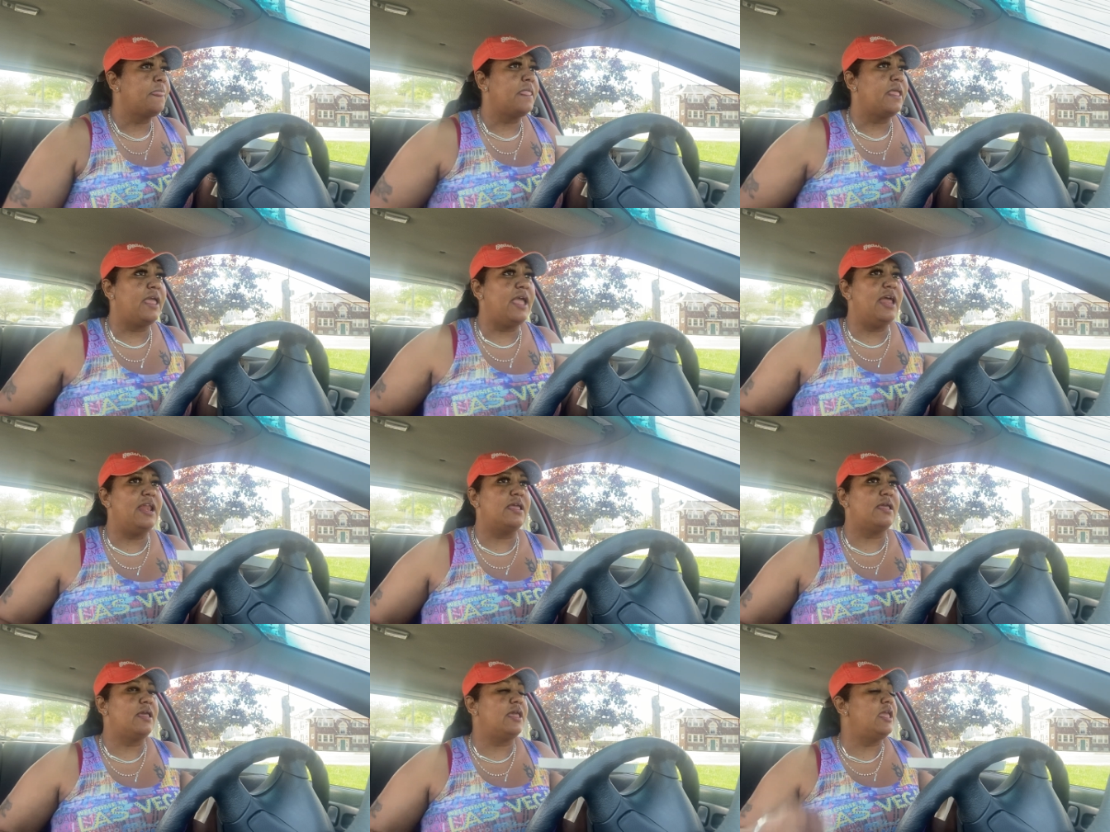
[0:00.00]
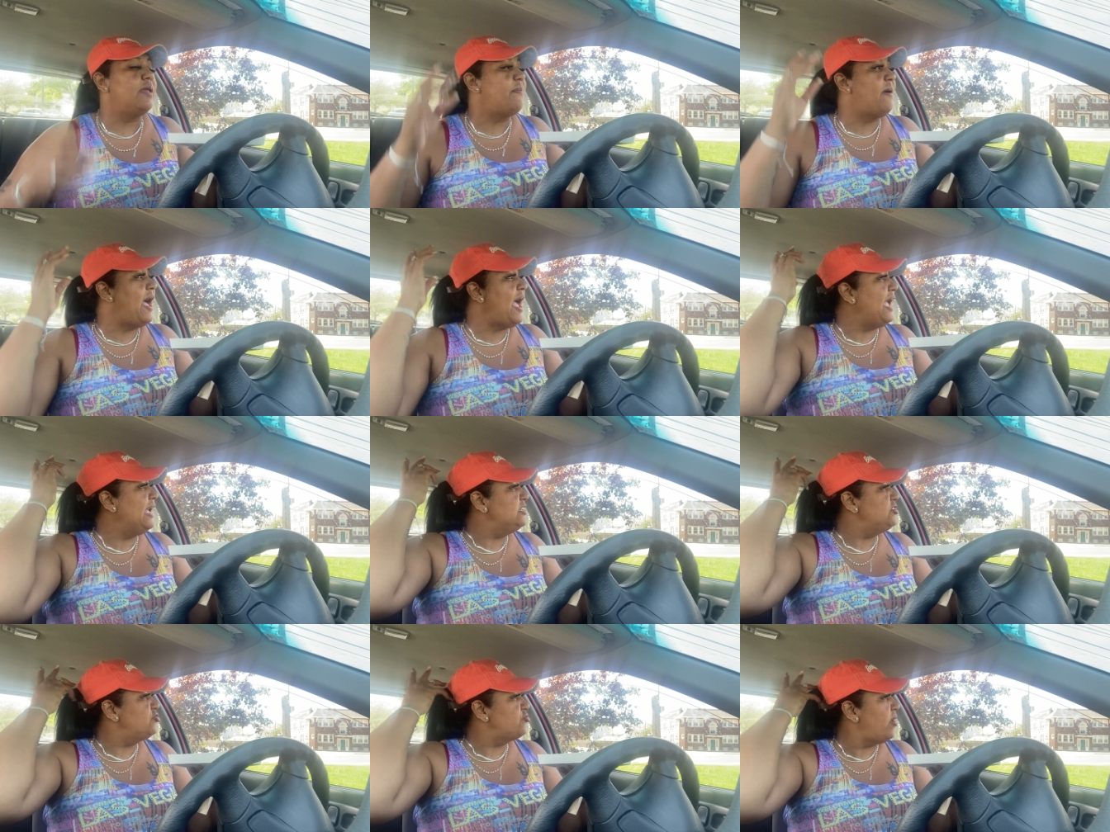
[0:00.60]
Gotta keep
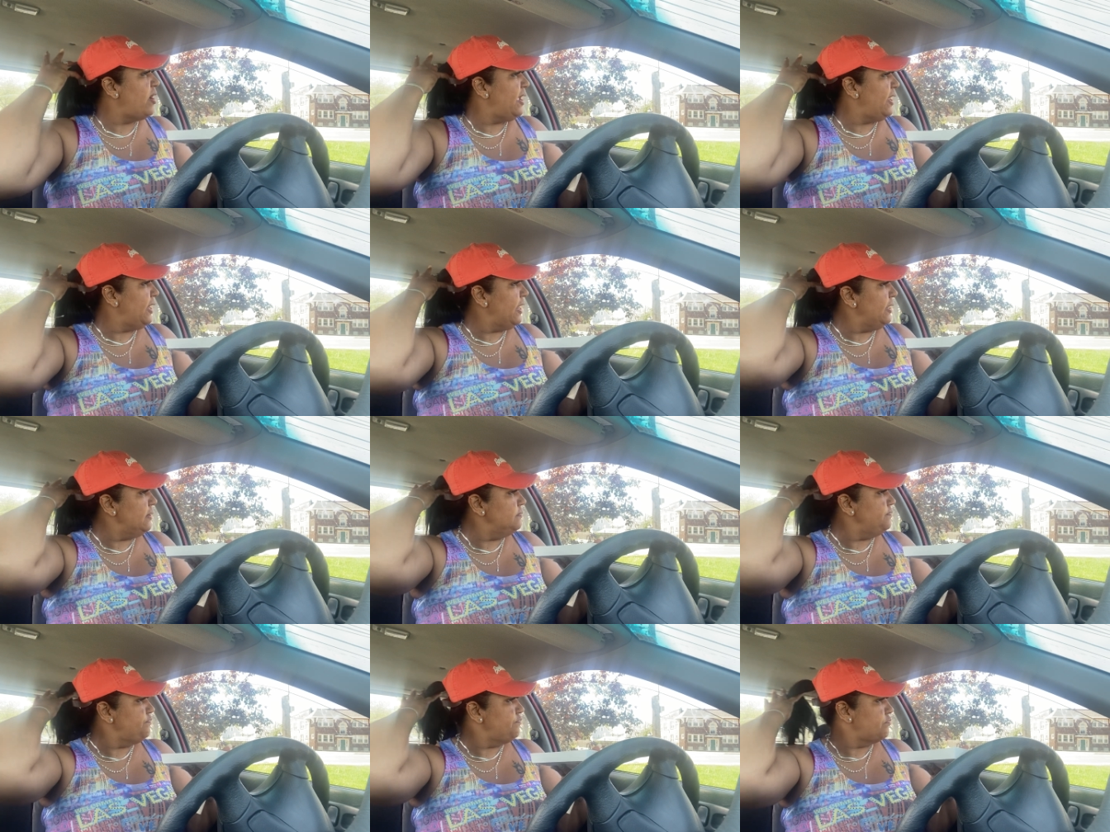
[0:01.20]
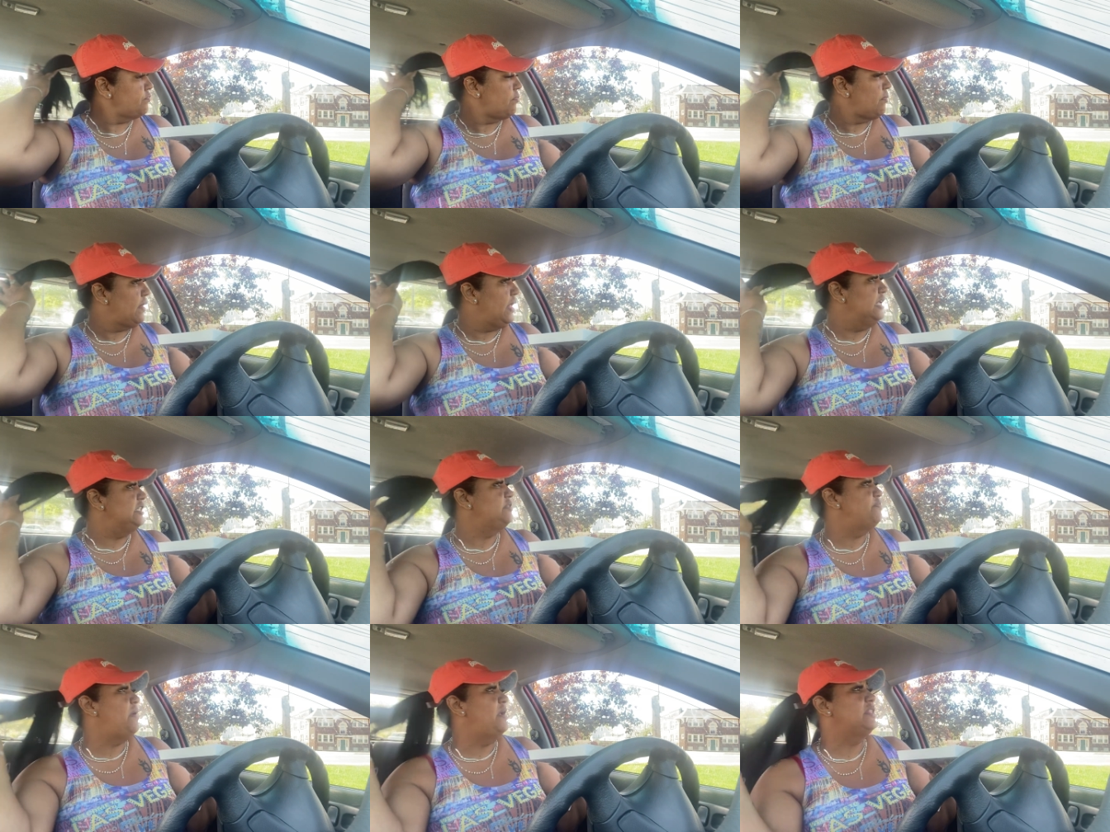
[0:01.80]
hydrated.
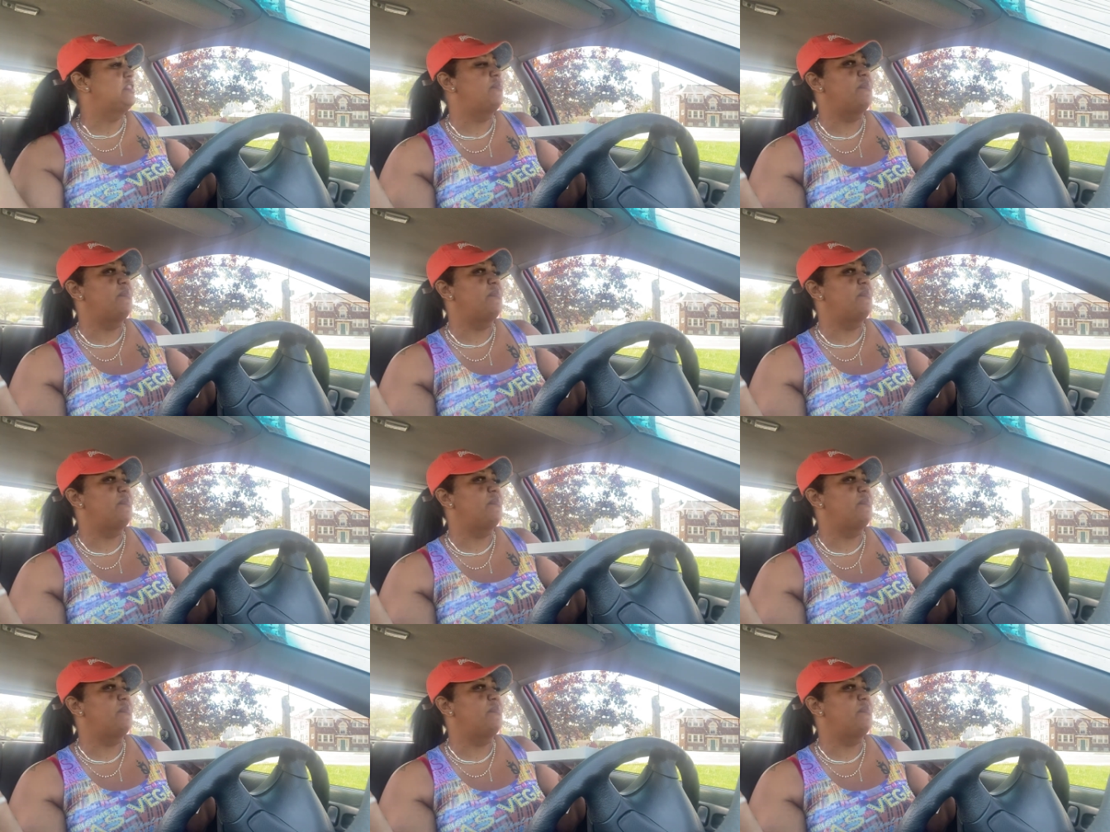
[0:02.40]
It's about